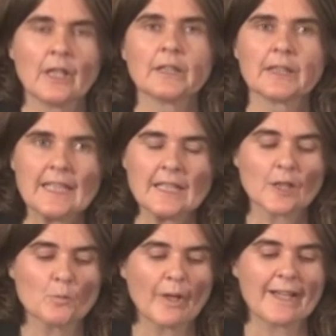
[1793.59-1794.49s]

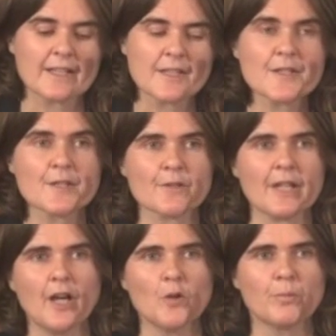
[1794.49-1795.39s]
legal awareness, so to
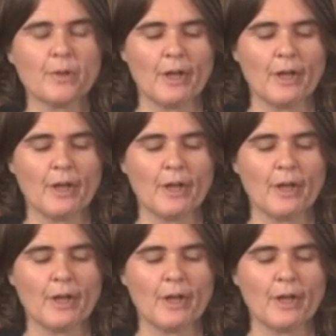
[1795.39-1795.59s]
help,